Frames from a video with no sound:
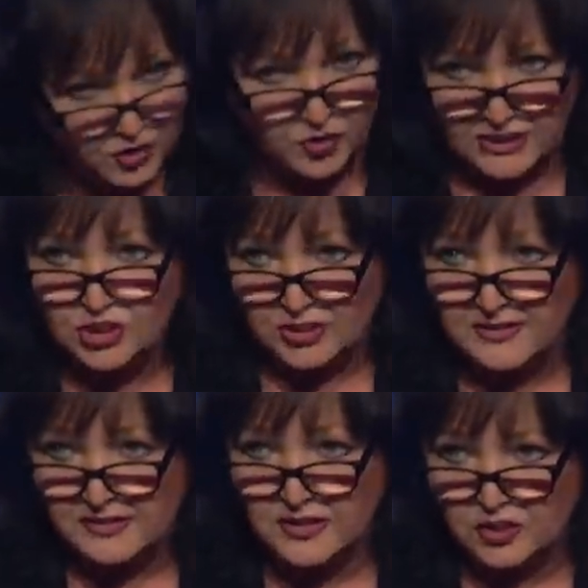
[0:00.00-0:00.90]

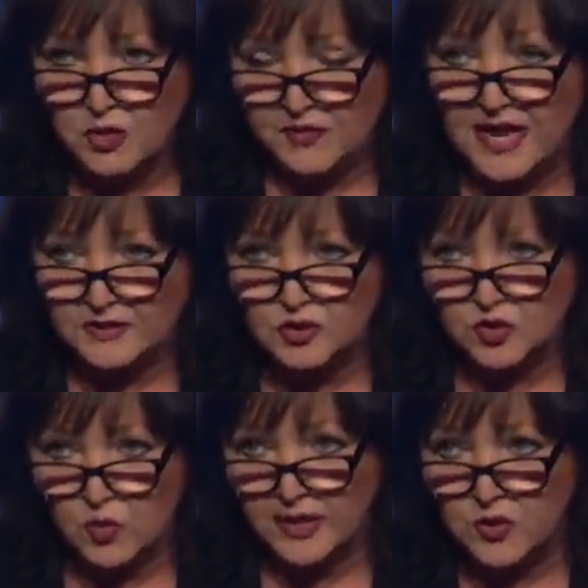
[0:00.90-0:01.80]
Christians in
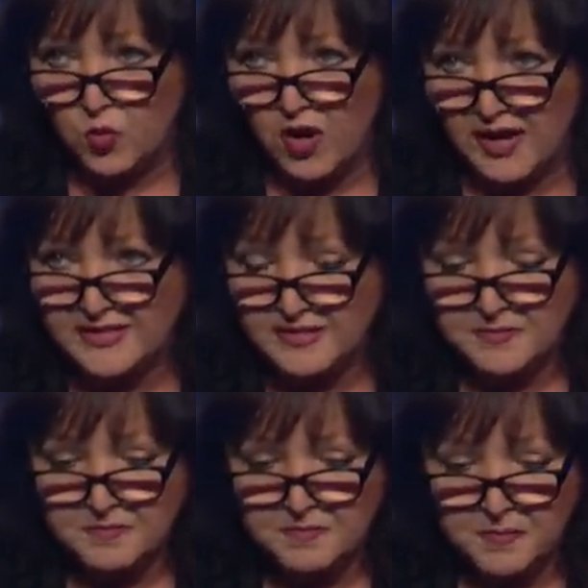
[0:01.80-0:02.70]
2021
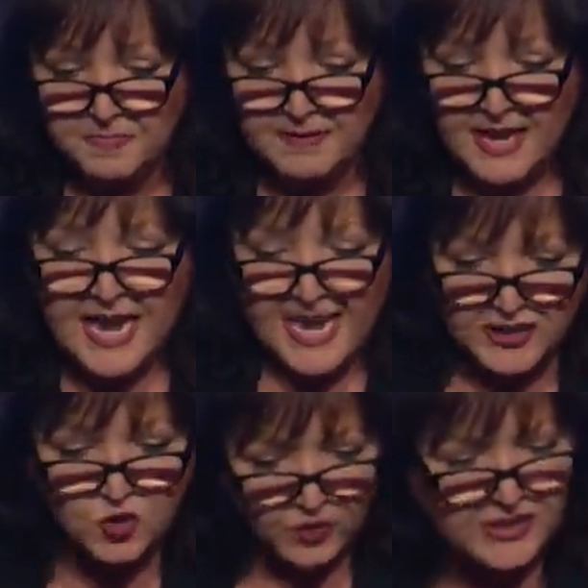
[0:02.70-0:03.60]

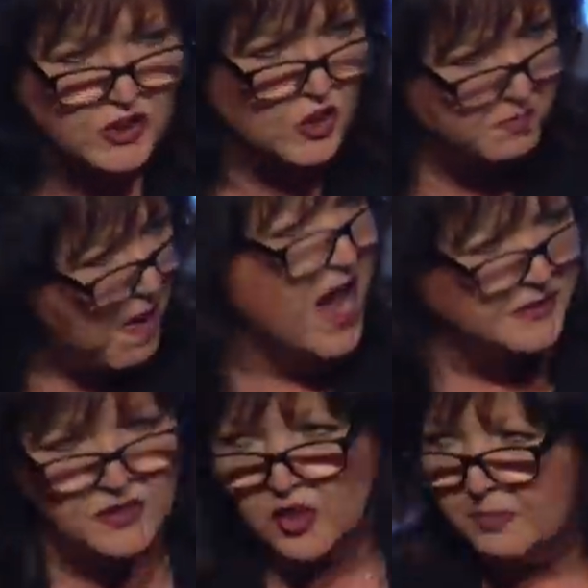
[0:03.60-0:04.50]
is
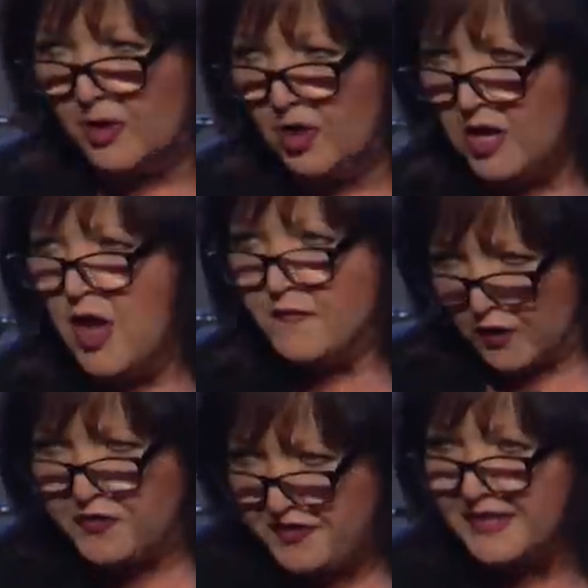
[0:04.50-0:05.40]
responsible for
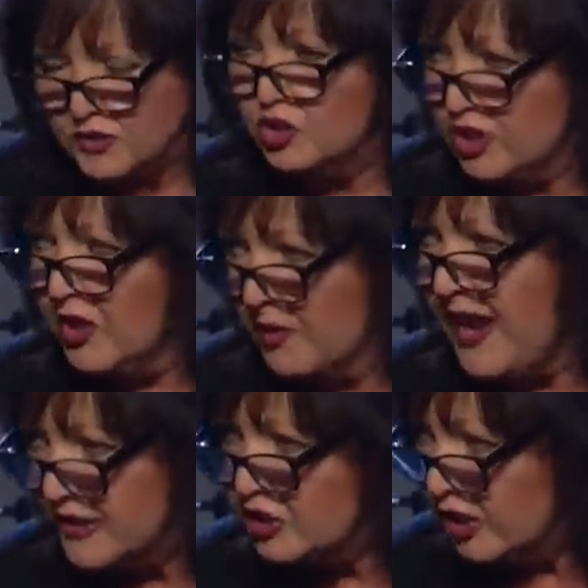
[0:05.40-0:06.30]
this
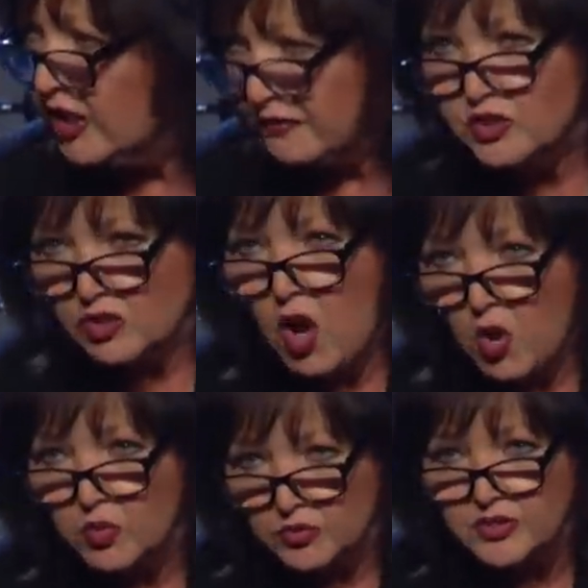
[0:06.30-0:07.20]
generation of
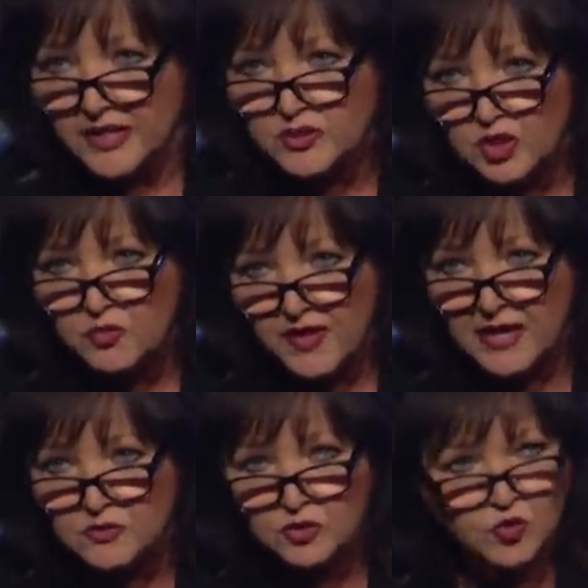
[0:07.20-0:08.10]
souls in
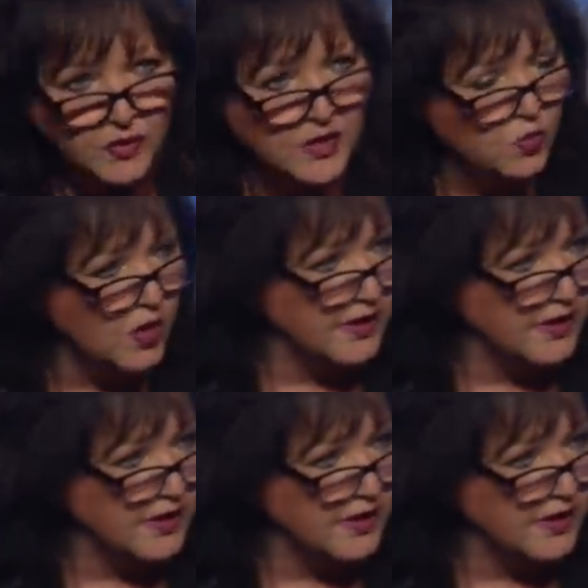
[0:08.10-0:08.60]
2021.